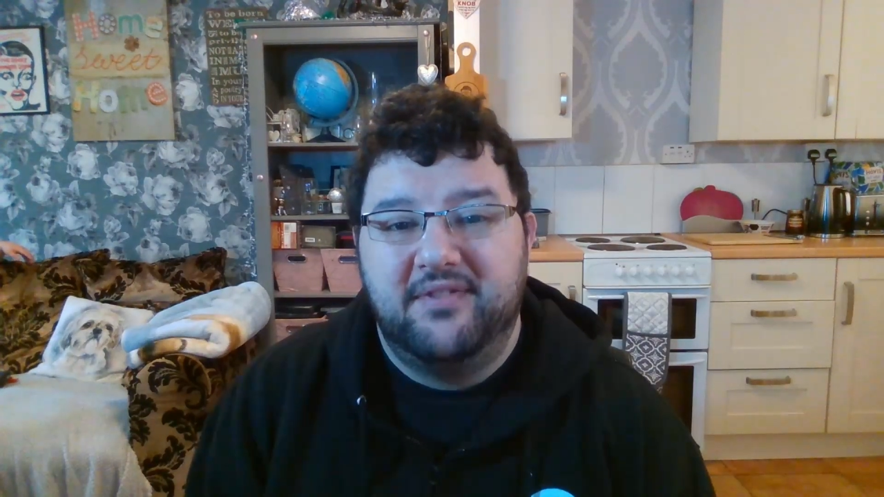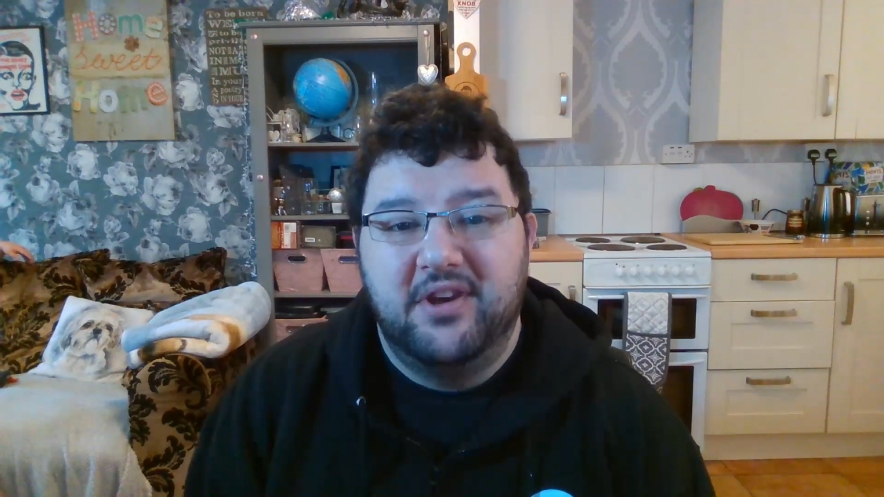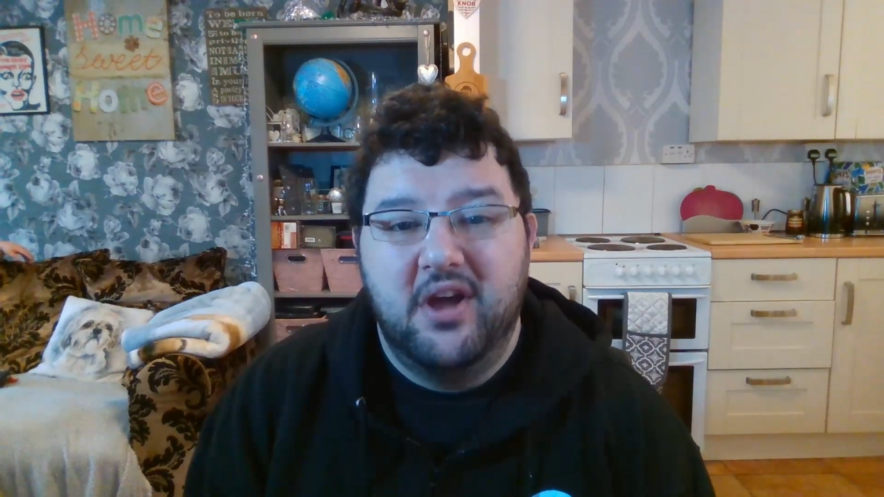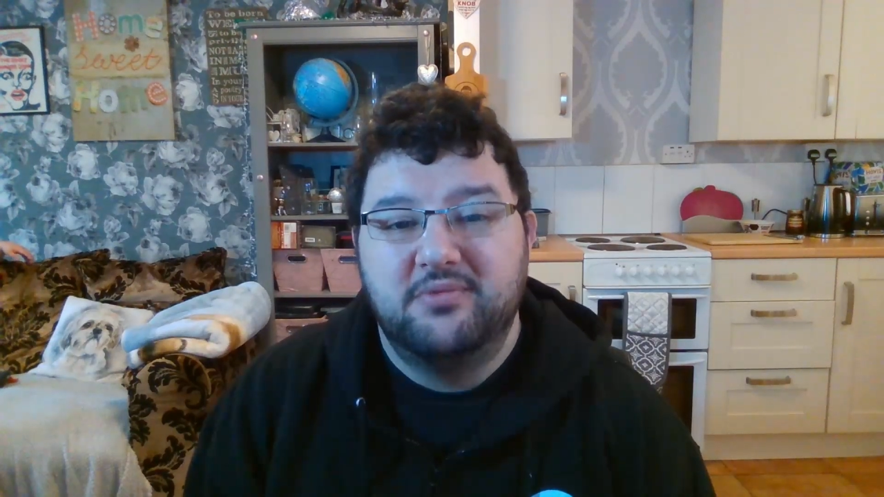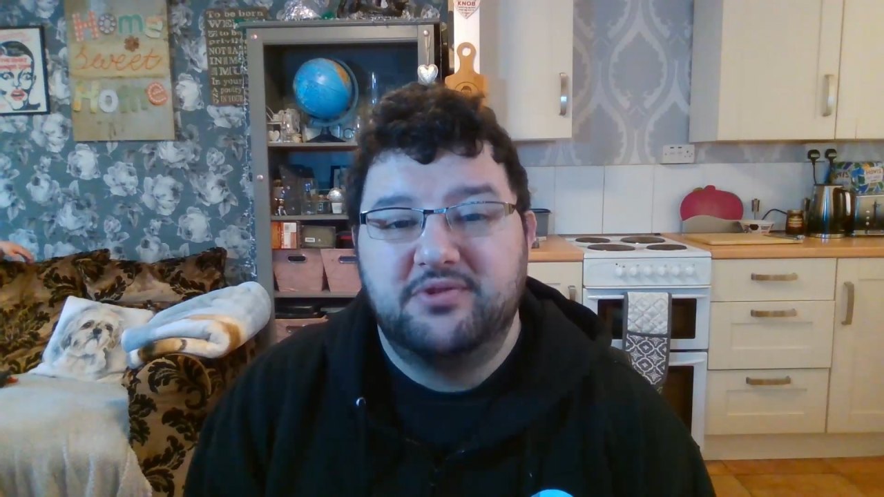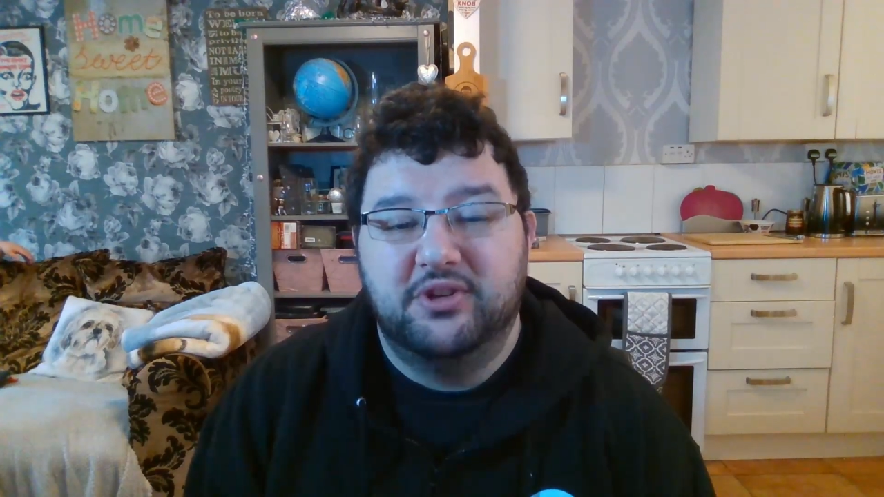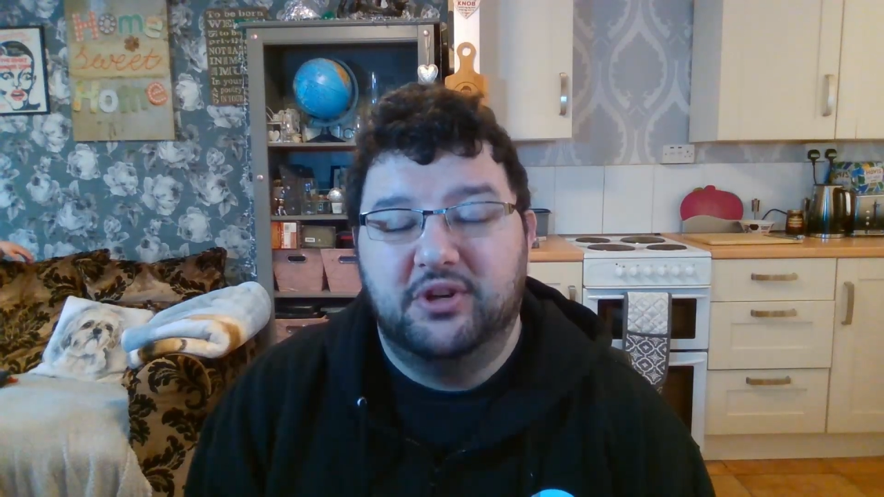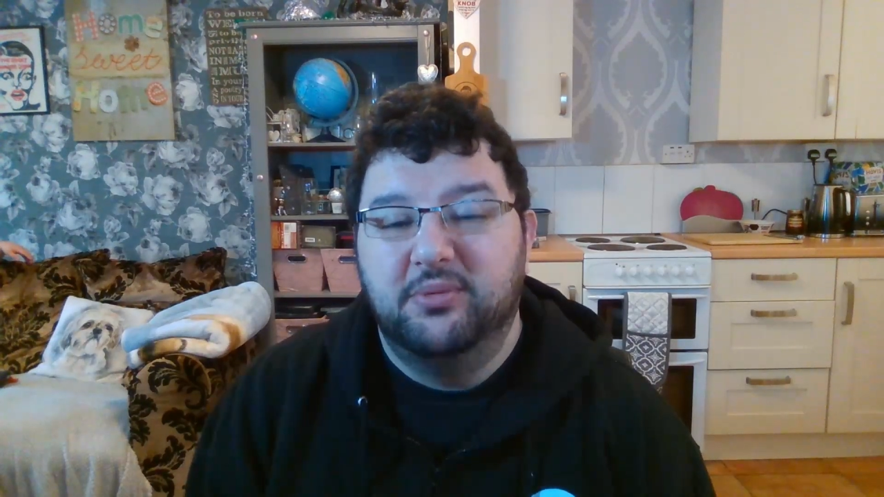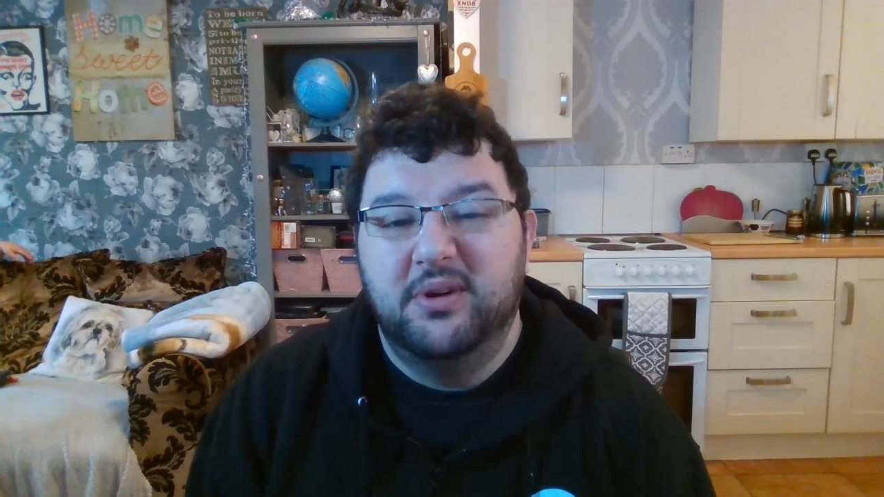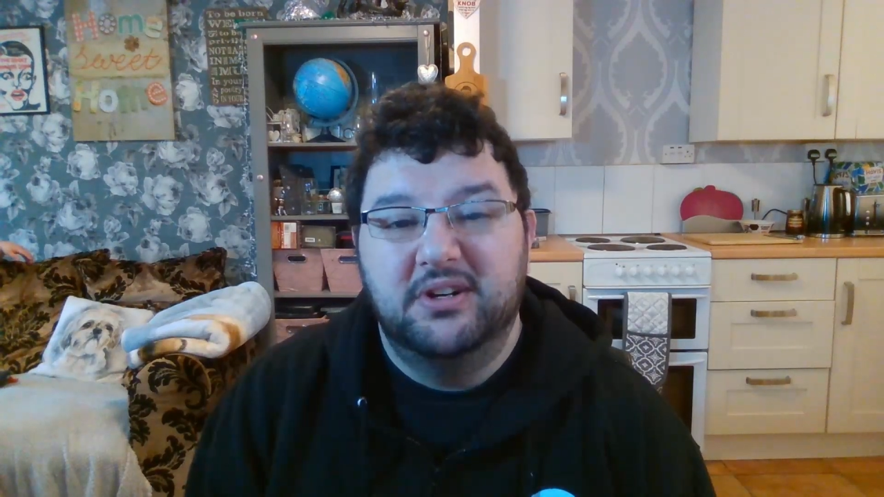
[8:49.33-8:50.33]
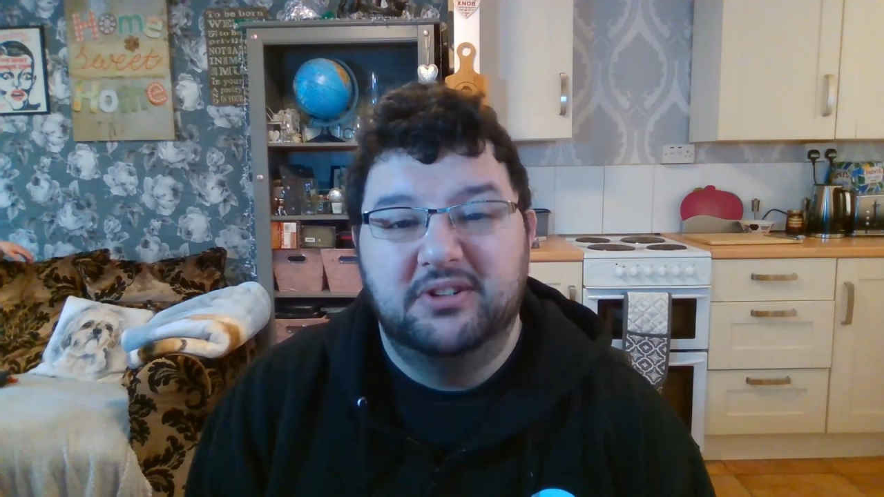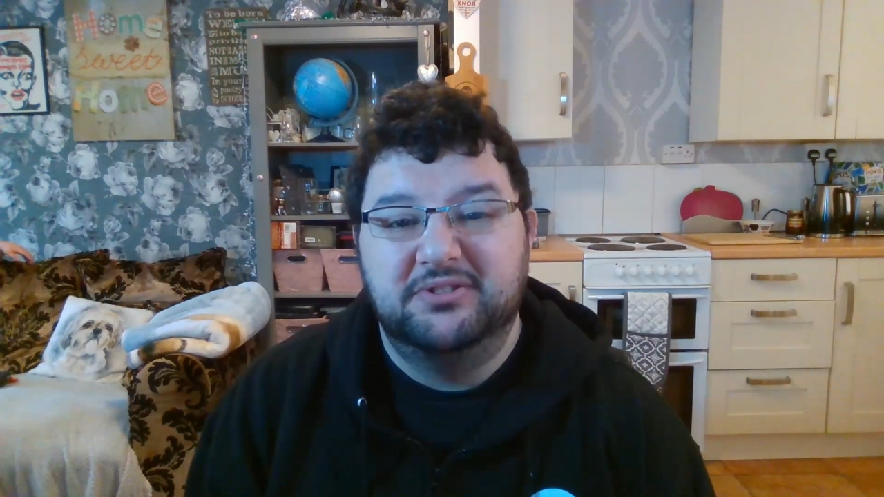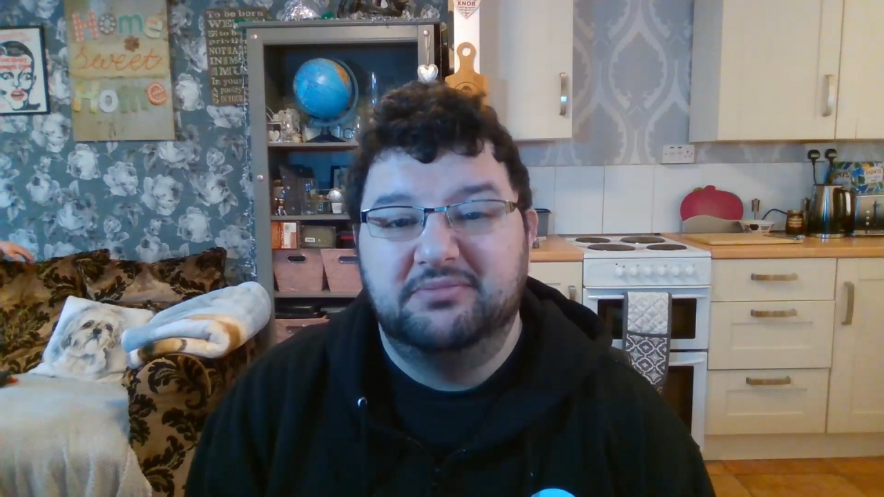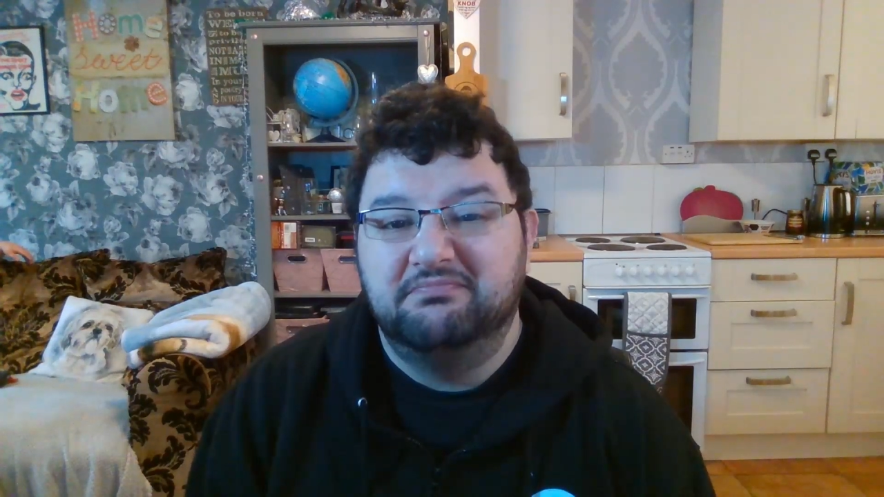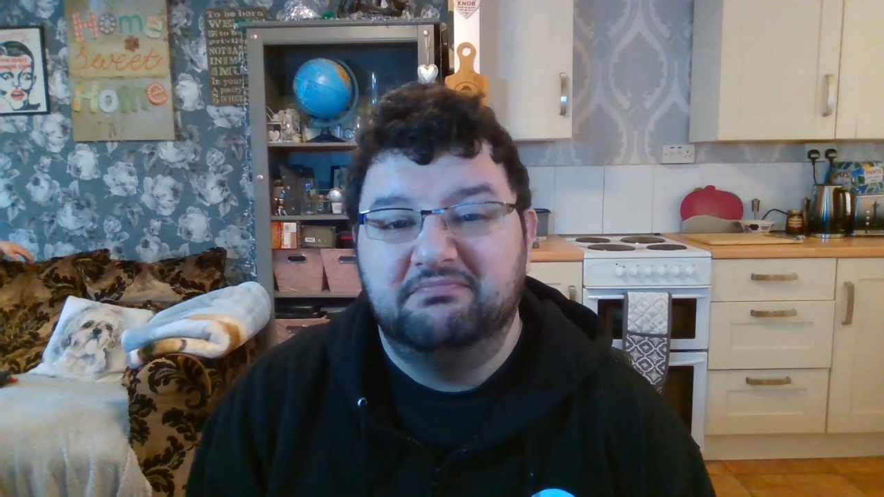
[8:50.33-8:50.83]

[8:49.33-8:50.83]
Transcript: the known sort of world.